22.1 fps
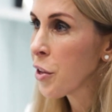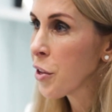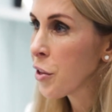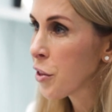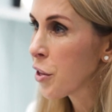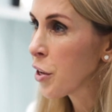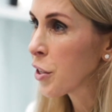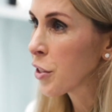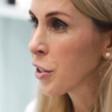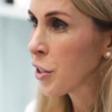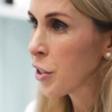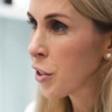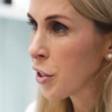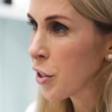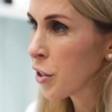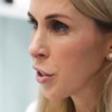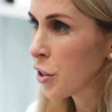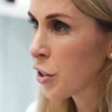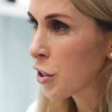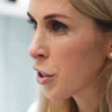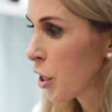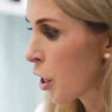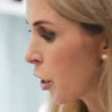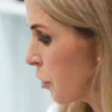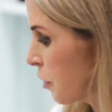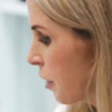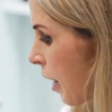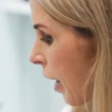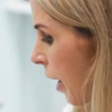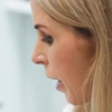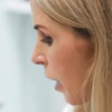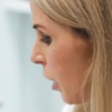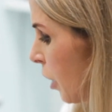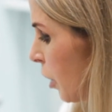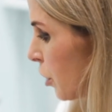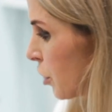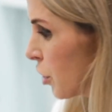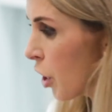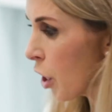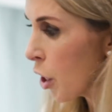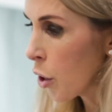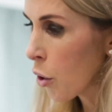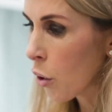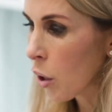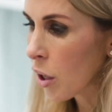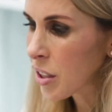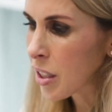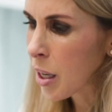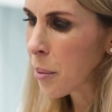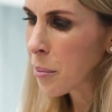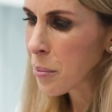How many of these injections will we need?